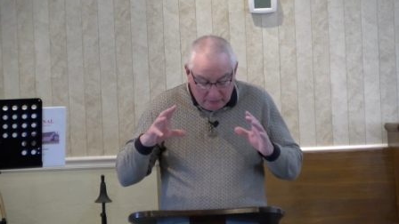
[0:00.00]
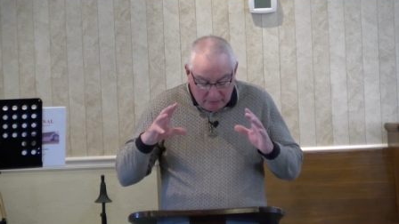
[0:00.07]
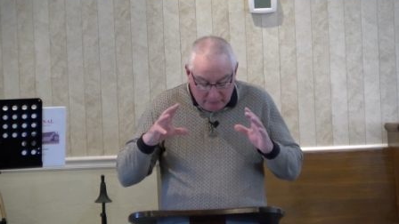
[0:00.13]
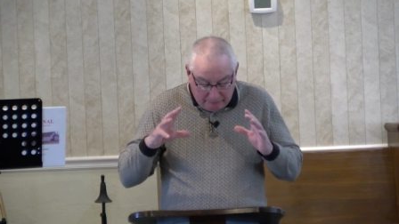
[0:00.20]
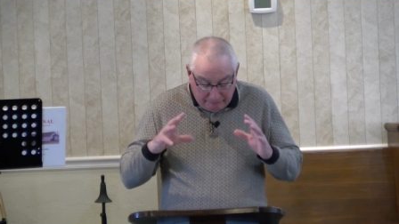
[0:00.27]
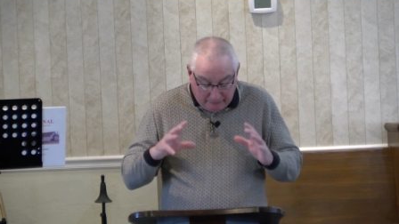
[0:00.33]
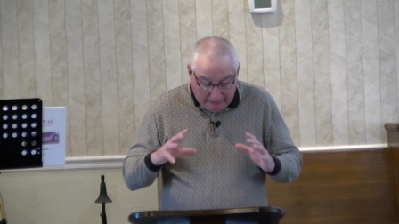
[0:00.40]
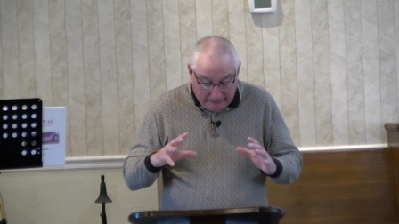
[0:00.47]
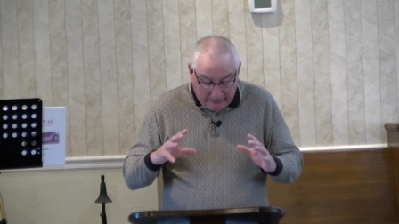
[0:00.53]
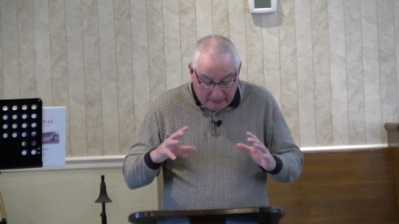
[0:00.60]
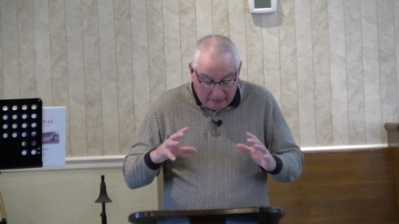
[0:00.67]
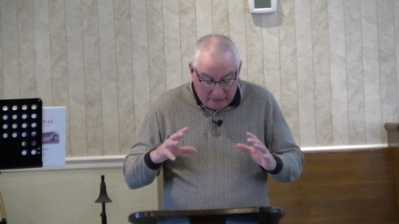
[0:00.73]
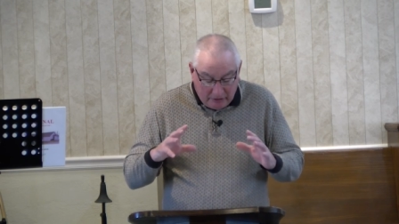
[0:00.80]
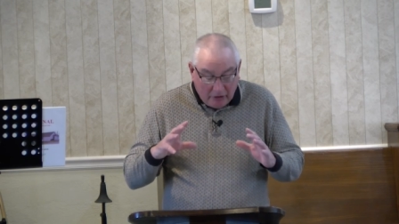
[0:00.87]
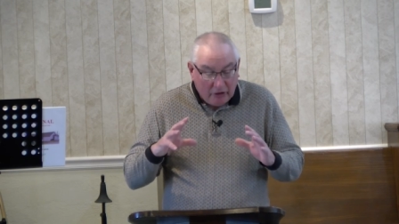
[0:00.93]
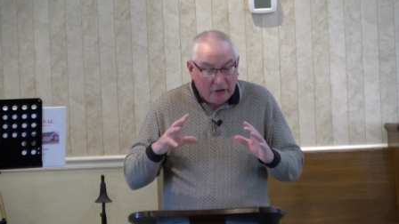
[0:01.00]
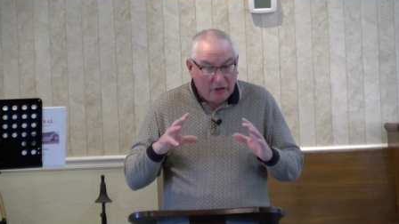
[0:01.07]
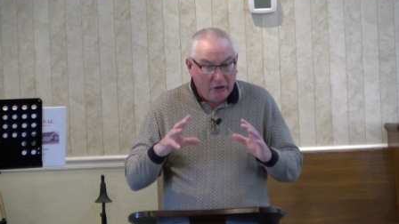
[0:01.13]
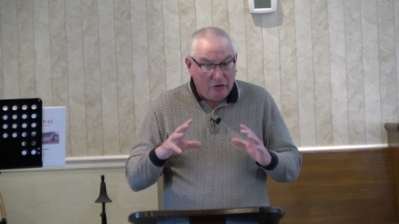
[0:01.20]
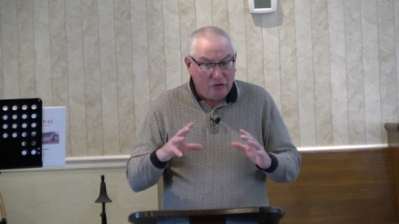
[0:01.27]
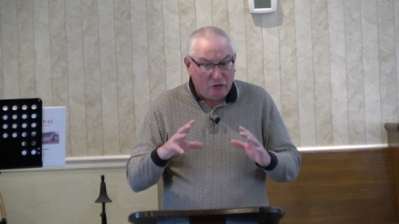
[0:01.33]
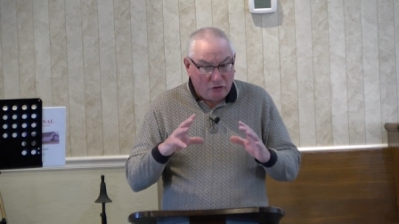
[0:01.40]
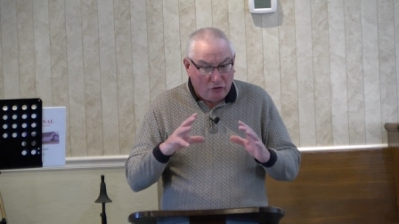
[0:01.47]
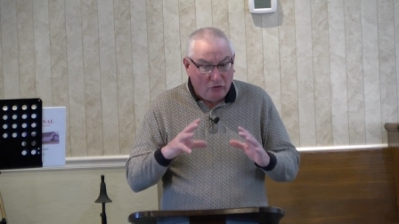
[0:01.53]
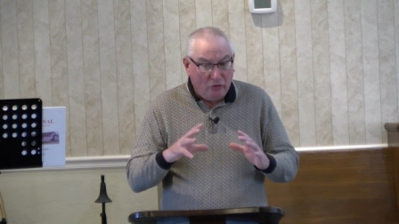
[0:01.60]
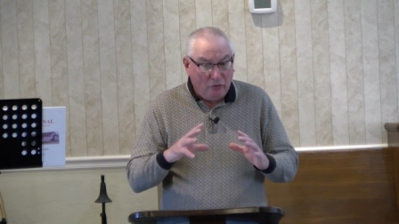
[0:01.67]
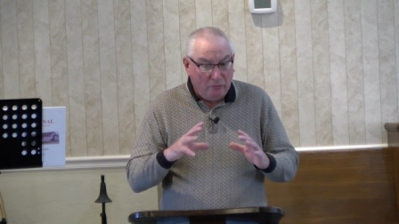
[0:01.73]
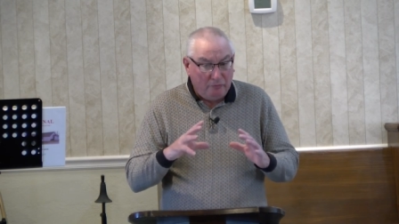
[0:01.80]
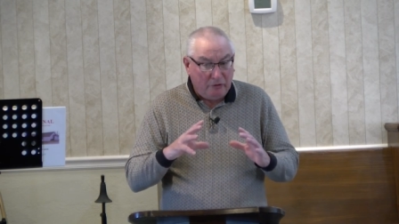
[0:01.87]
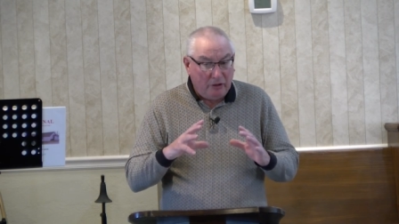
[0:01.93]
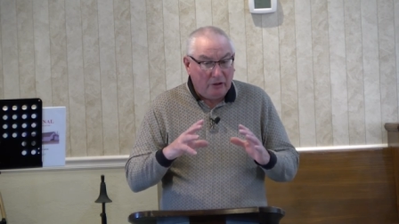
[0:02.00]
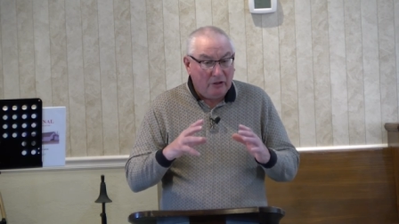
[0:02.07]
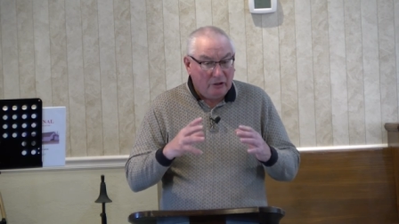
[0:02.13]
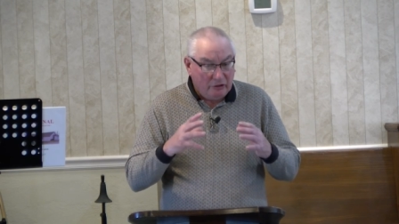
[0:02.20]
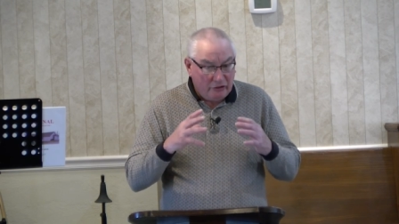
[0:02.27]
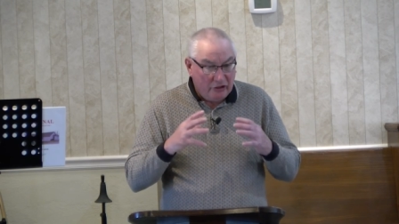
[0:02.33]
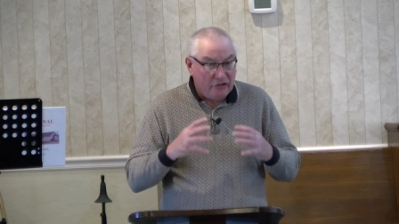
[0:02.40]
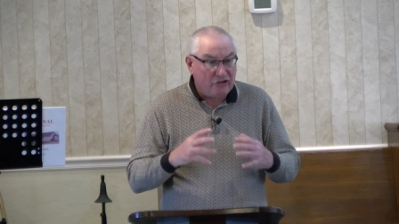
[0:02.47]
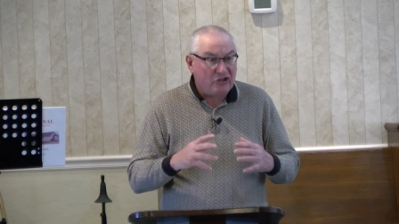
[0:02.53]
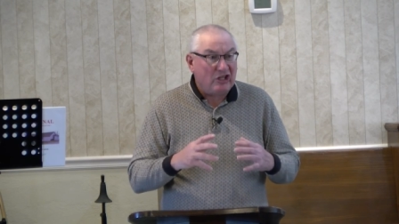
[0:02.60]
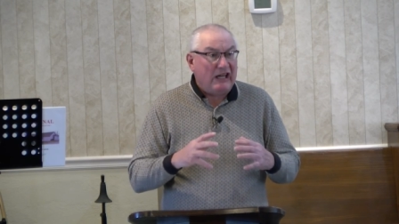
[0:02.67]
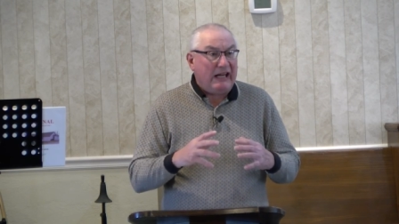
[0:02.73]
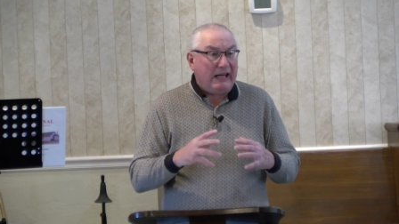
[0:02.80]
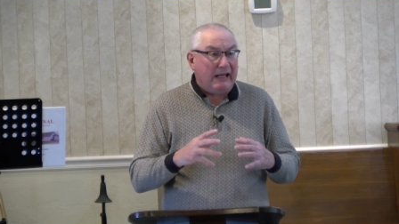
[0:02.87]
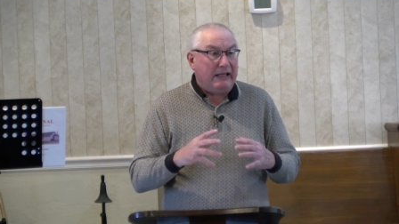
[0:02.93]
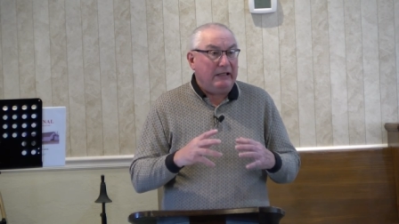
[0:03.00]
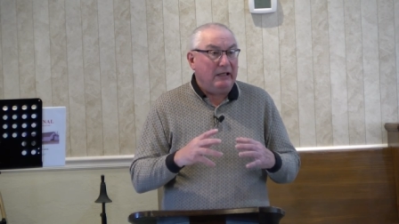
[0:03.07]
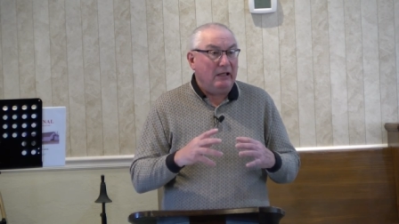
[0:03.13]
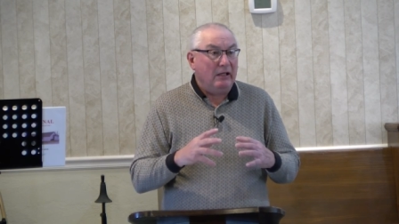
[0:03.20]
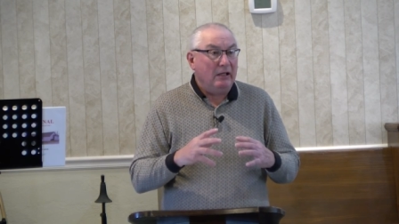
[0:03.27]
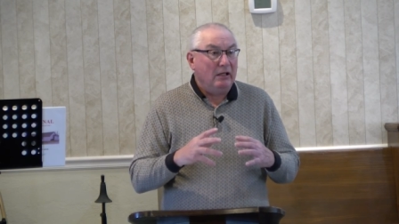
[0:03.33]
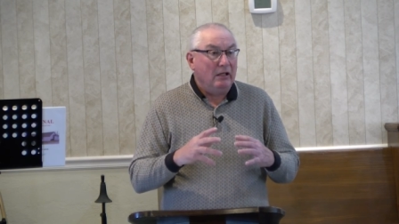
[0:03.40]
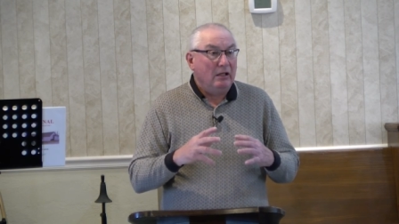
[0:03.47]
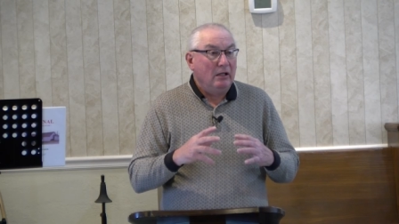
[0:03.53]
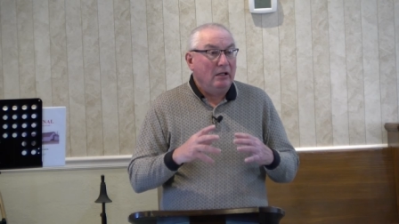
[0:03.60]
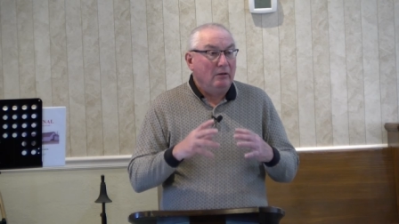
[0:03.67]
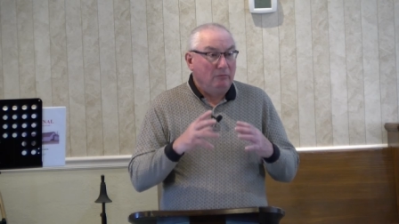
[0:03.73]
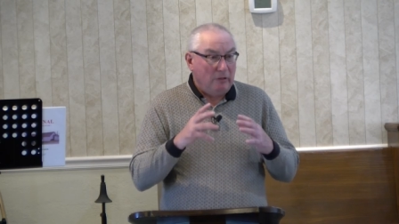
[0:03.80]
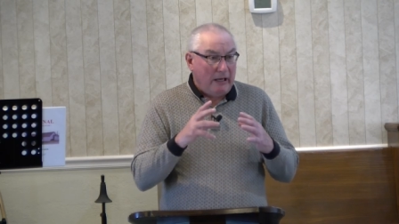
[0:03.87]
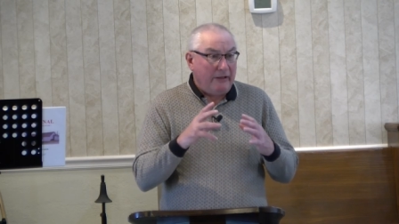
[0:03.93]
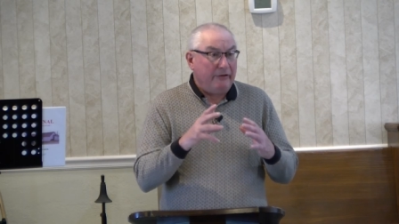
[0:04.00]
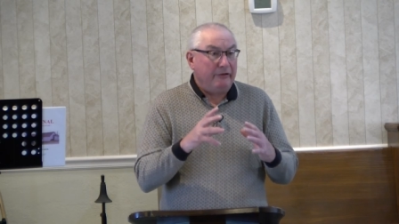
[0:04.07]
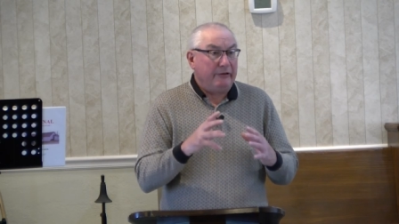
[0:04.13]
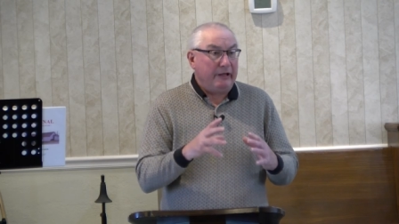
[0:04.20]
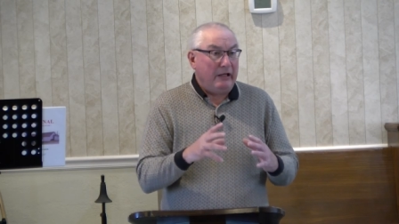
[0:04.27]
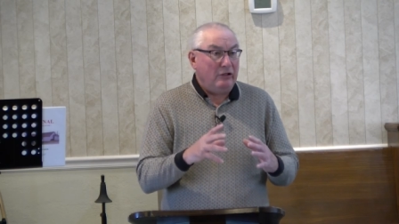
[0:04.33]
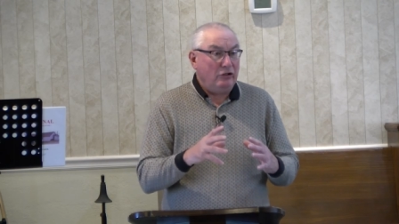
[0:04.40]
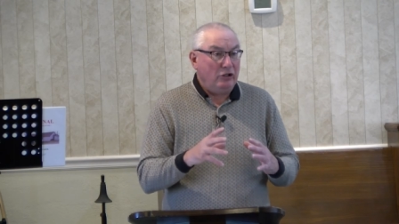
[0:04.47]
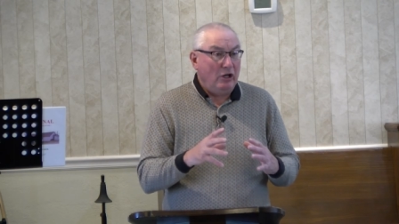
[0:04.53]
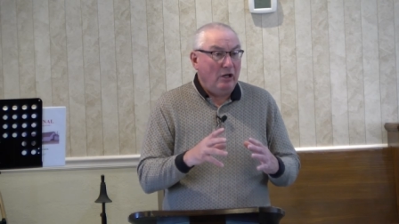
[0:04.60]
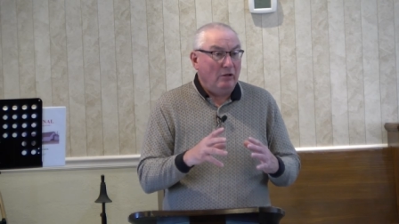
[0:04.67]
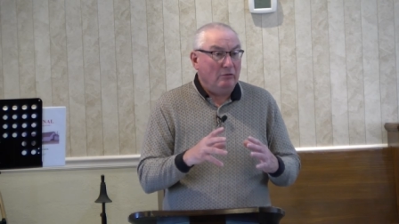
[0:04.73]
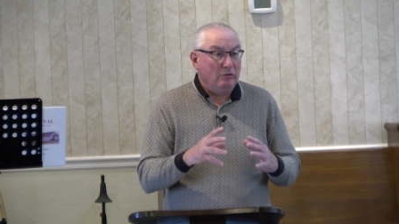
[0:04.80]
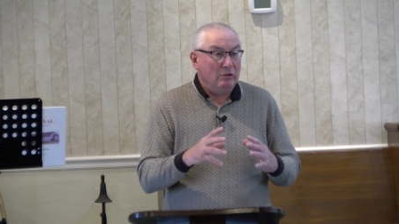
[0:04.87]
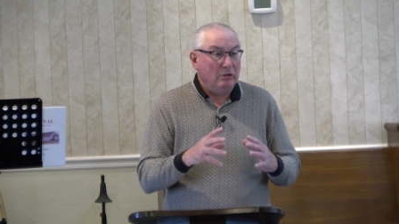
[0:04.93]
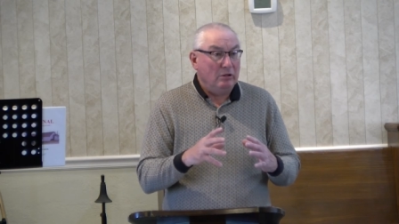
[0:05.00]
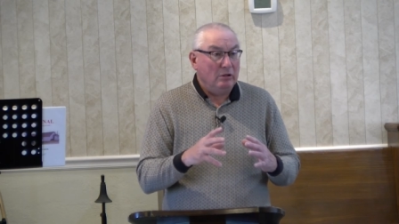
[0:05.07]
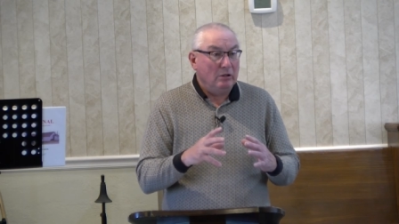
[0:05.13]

The fire consumed the sin rather than you.